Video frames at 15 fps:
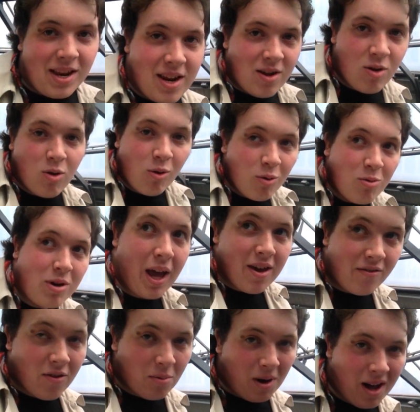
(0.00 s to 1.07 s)
in all day
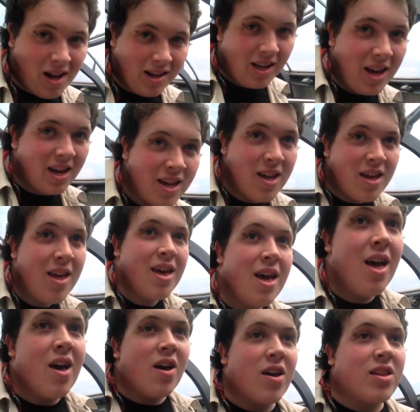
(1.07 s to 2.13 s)
for work
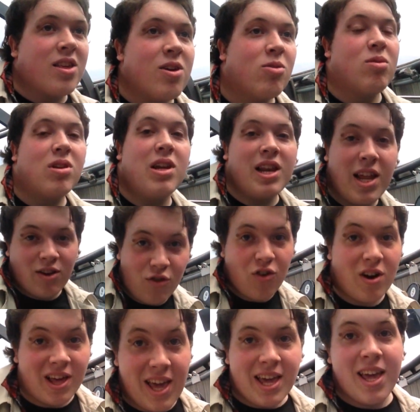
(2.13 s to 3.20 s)
until
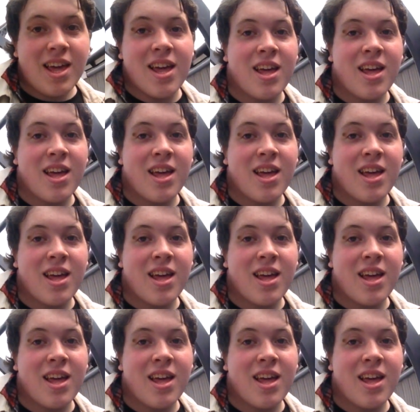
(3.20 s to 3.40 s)
literally